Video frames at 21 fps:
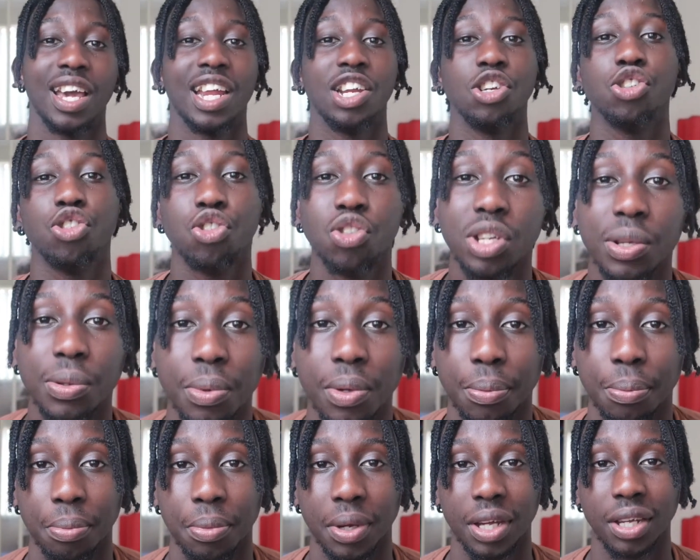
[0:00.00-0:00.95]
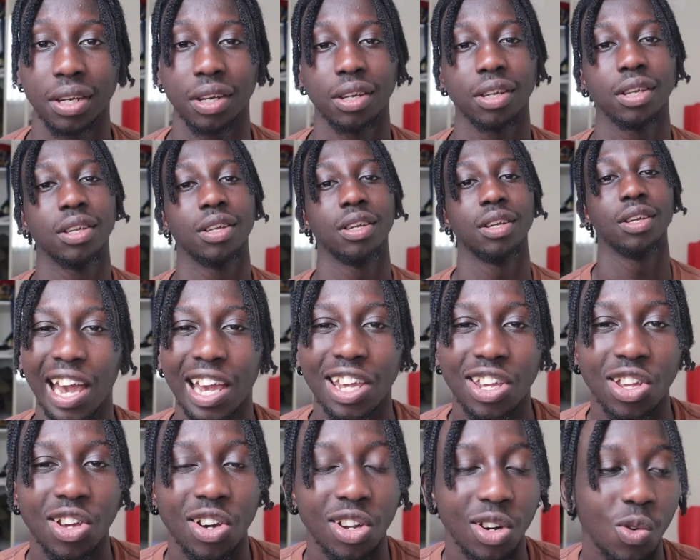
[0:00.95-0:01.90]
dream it, man. How
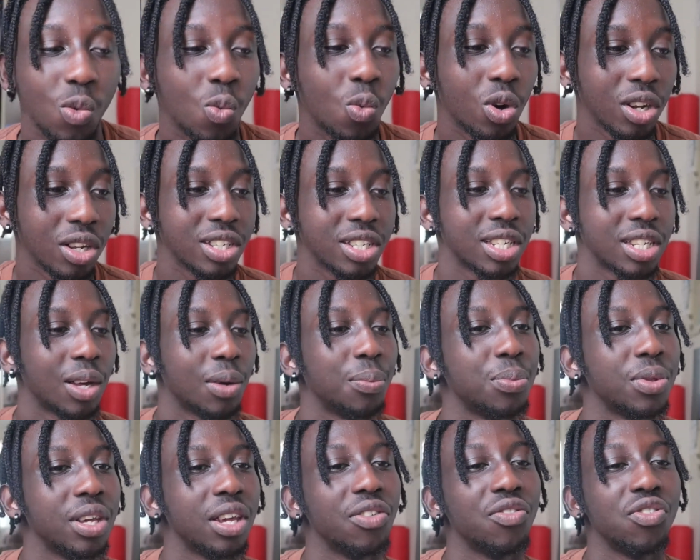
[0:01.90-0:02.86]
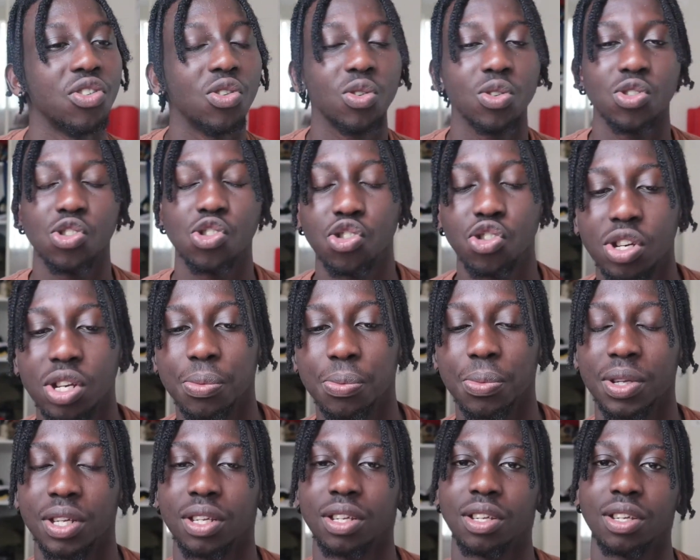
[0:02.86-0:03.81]
you gonna want something if you don't dream
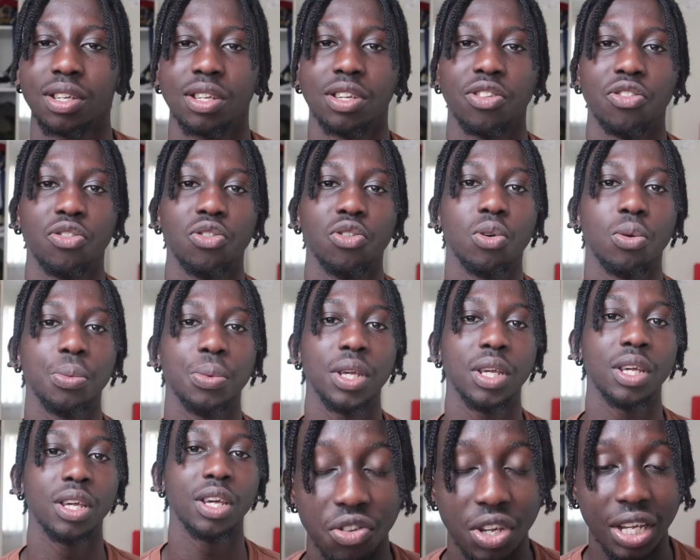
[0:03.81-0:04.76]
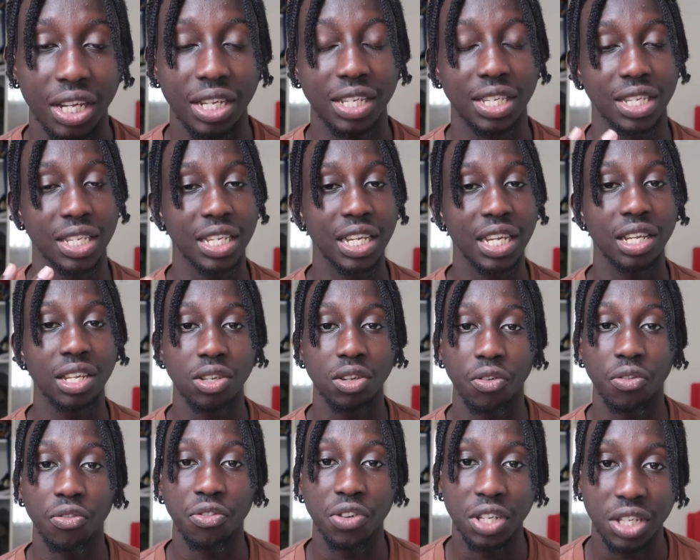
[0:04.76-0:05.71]
it? You feel me? If you can see in
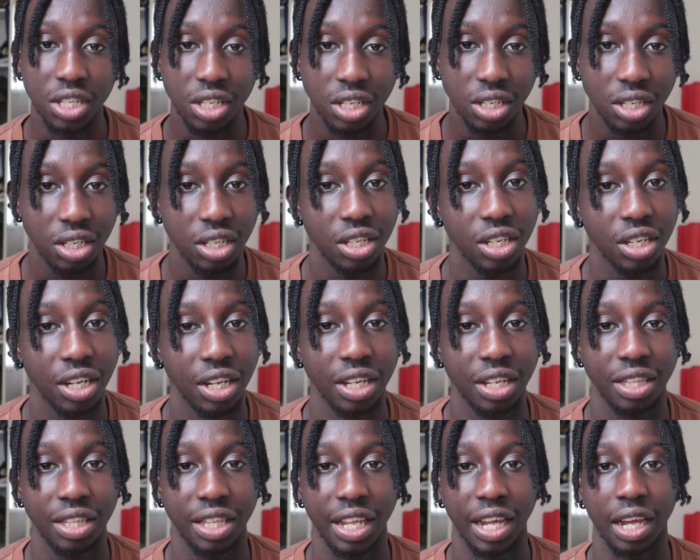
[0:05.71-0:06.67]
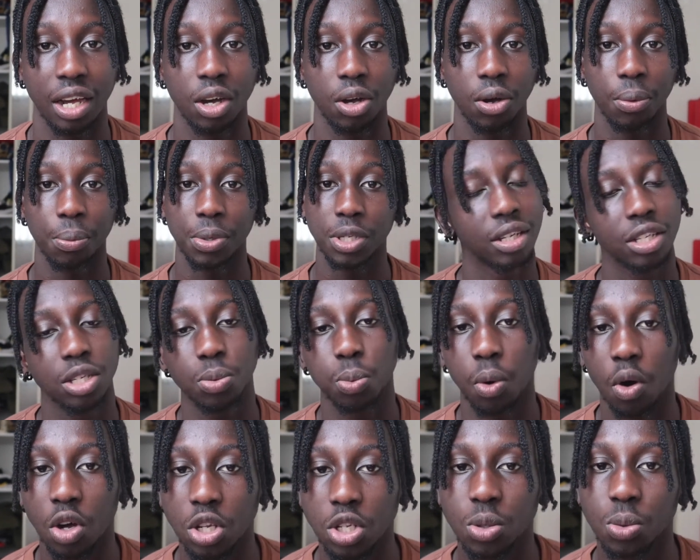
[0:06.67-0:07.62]
your vision that it's
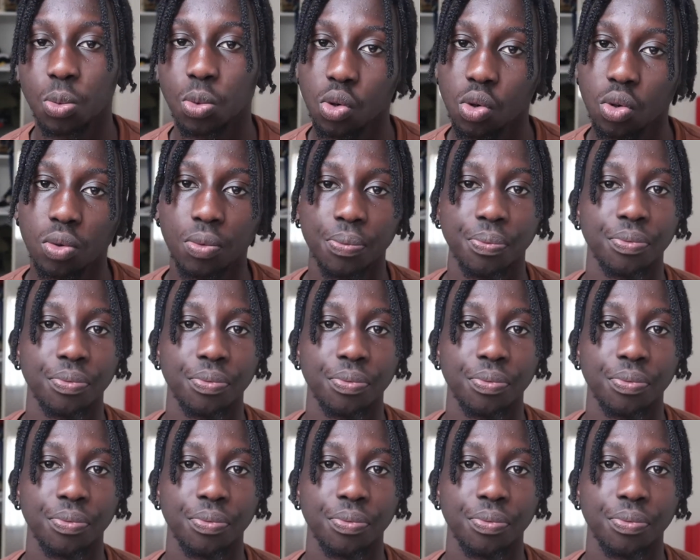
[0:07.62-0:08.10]
possible,